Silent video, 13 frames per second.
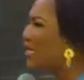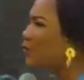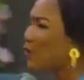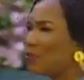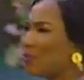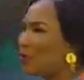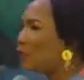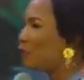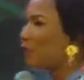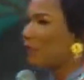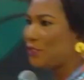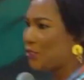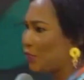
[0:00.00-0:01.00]
That's why you're not
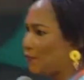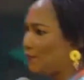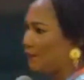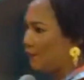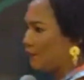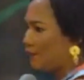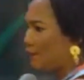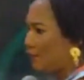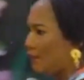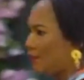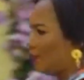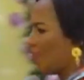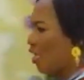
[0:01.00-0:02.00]
flourishing.
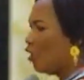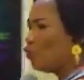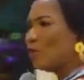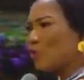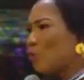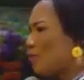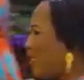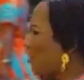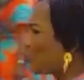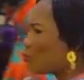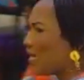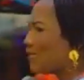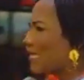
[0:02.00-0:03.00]
You're too
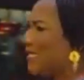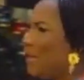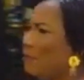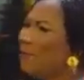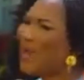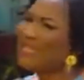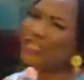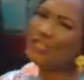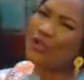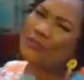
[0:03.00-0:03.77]
distracted, minding